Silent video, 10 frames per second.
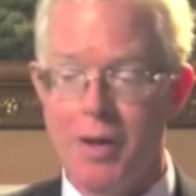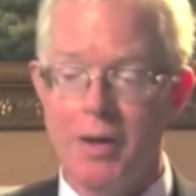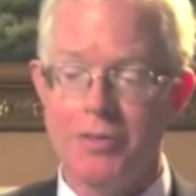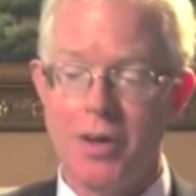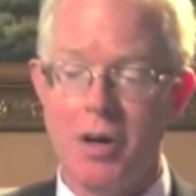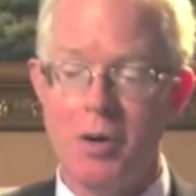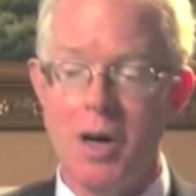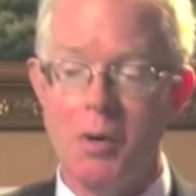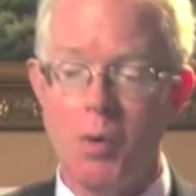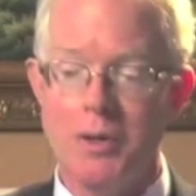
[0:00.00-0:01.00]
So
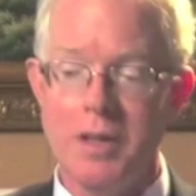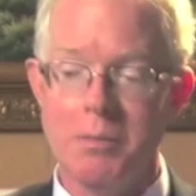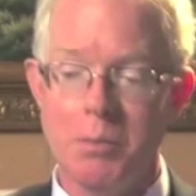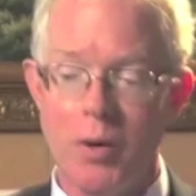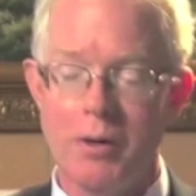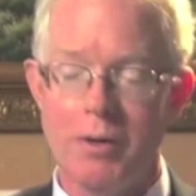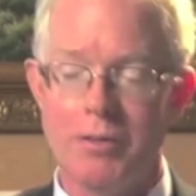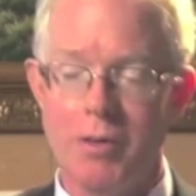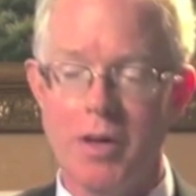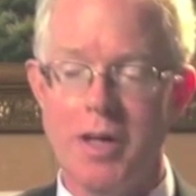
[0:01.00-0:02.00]
what the employer
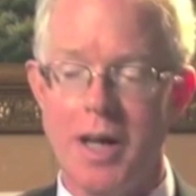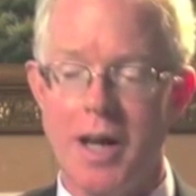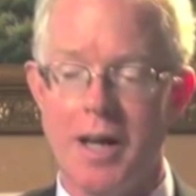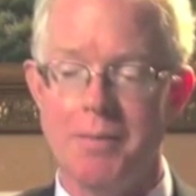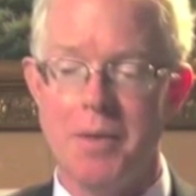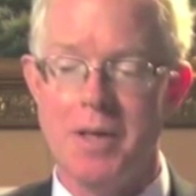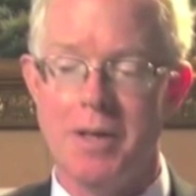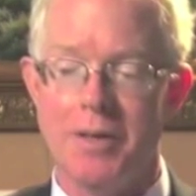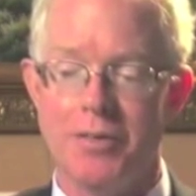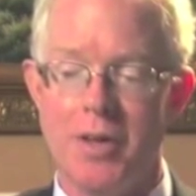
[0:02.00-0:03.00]
is looking at
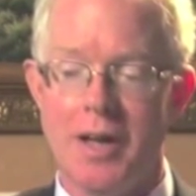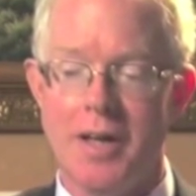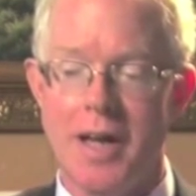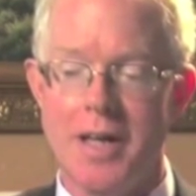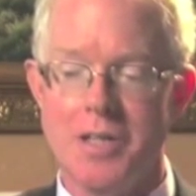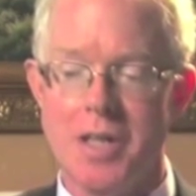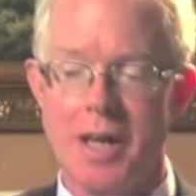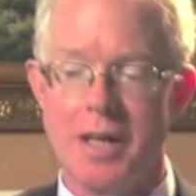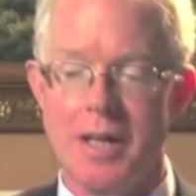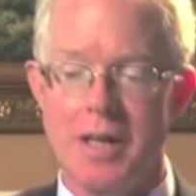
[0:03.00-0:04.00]
is a case
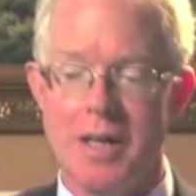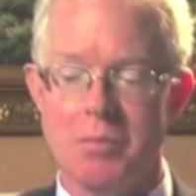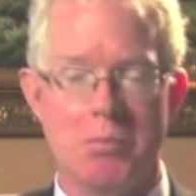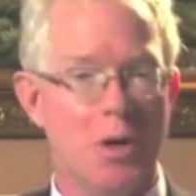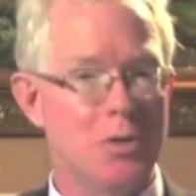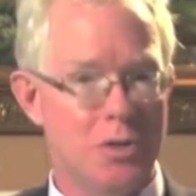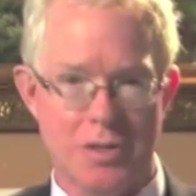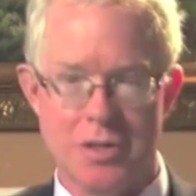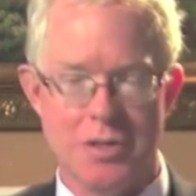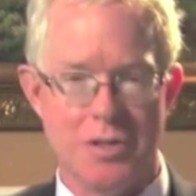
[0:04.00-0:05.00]
that in most
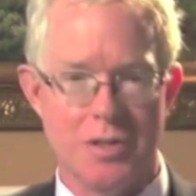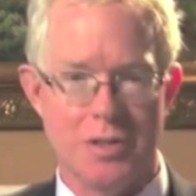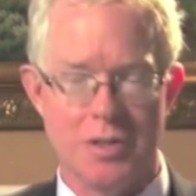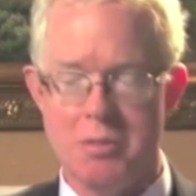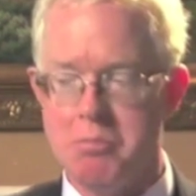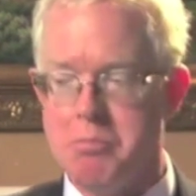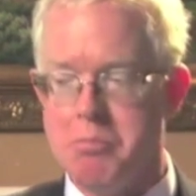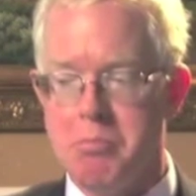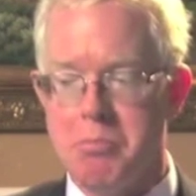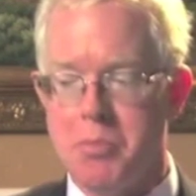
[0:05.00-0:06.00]
instances
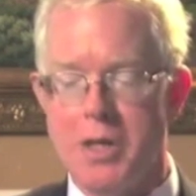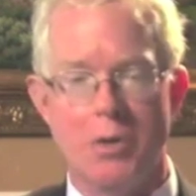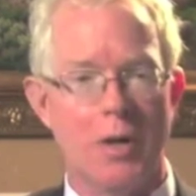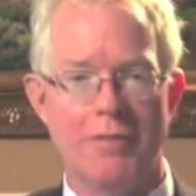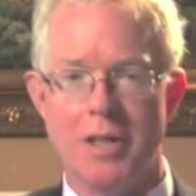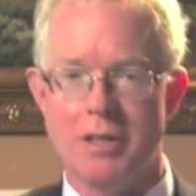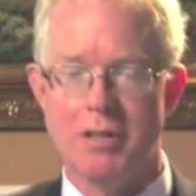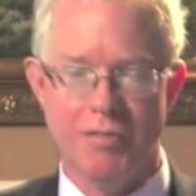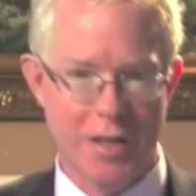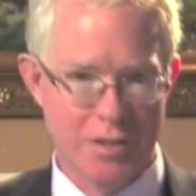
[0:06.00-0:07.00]
they don't have any
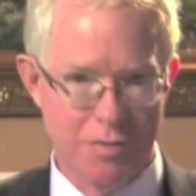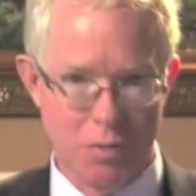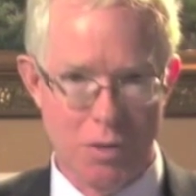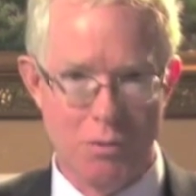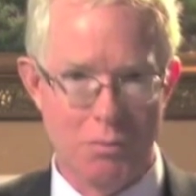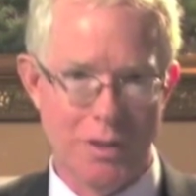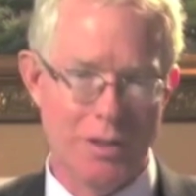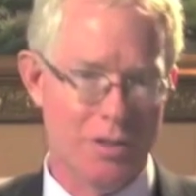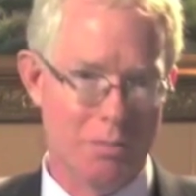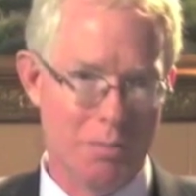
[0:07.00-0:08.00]
defense for, at
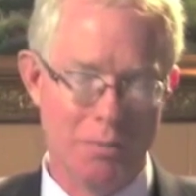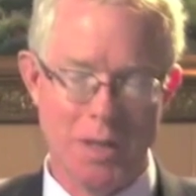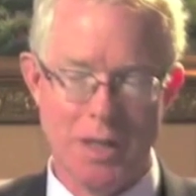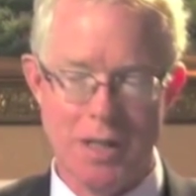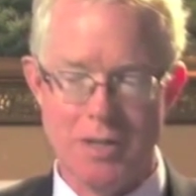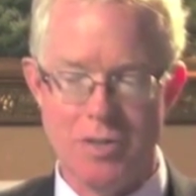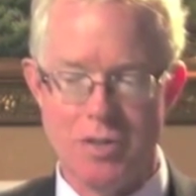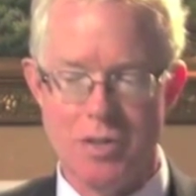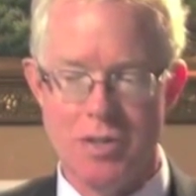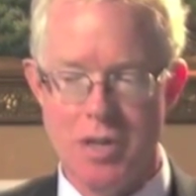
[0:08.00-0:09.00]
least in many, many
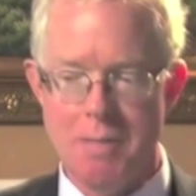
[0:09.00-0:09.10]
instances.